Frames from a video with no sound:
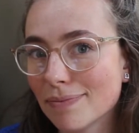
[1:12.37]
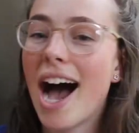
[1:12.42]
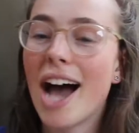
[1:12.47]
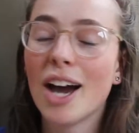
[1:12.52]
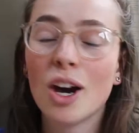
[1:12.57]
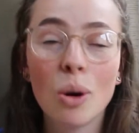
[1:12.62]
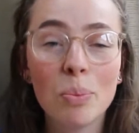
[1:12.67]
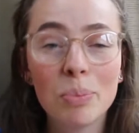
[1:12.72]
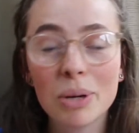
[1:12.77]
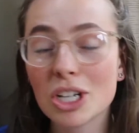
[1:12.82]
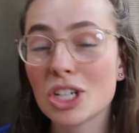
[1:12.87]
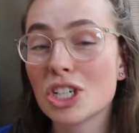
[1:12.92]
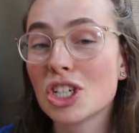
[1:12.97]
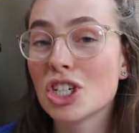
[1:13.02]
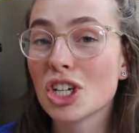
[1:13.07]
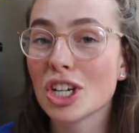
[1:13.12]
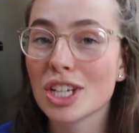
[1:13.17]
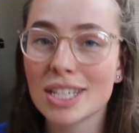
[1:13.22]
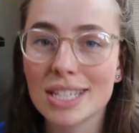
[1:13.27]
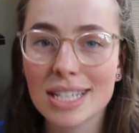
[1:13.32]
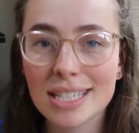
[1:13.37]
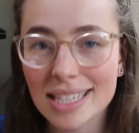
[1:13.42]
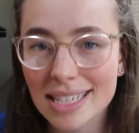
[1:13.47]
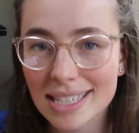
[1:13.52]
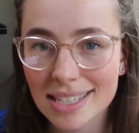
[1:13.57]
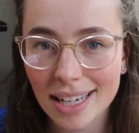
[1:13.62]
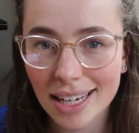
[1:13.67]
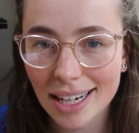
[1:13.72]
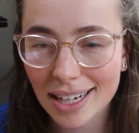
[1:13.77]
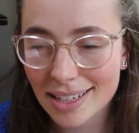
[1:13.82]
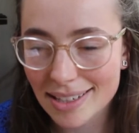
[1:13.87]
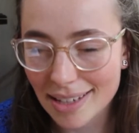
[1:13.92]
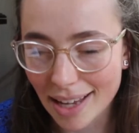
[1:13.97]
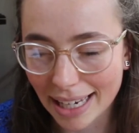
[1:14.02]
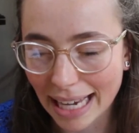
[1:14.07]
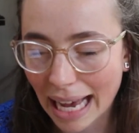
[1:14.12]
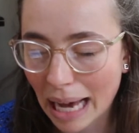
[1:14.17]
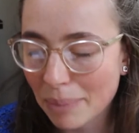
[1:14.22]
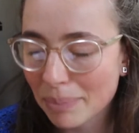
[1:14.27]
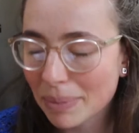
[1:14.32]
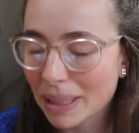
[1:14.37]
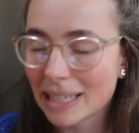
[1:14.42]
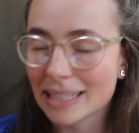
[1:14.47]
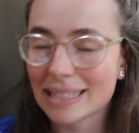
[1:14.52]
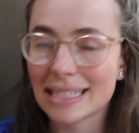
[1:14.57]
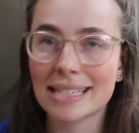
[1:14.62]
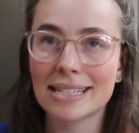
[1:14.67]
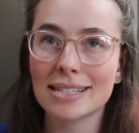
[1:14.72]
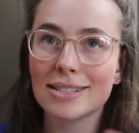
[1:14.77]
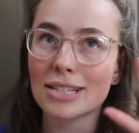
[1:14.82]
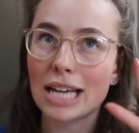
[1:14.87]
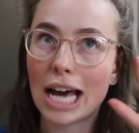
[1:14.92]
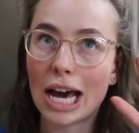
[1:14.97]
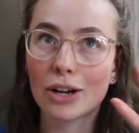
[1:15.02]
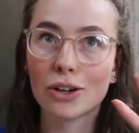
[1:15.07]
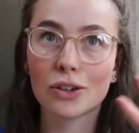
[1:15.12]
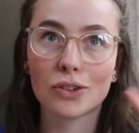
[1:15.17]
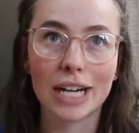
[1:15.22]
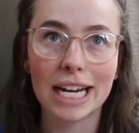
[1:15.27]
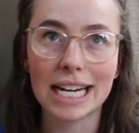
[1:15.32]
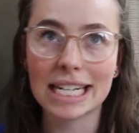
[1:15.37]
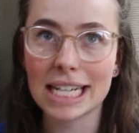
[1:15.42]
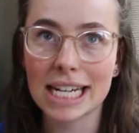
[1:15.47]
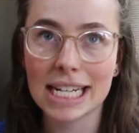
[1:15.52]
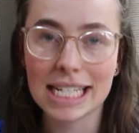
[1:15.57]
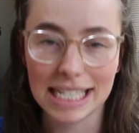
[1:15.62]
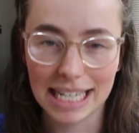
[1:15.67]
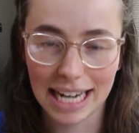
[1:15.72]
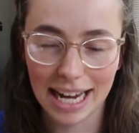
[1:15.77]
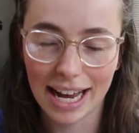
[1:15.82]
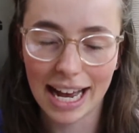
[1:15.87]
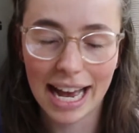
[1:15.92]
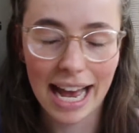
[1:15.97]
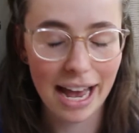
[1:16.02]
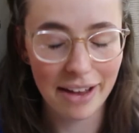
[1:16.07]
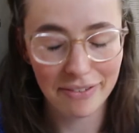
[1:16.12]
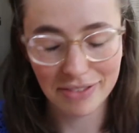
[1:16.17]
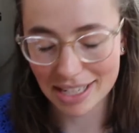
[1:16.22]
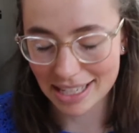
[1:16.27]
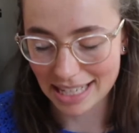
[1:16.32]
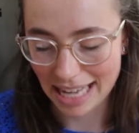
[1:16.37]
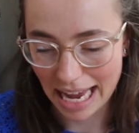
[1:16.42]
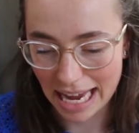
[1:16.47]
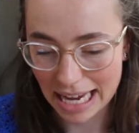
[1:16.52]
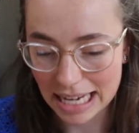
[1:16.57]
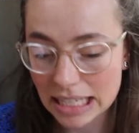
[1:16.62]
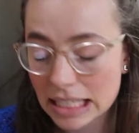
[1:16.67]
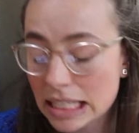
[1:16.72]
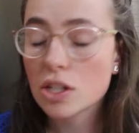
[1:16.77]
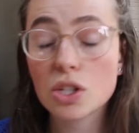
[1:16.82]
I hope you're just as excited as I am because this is a great idea, I have to say.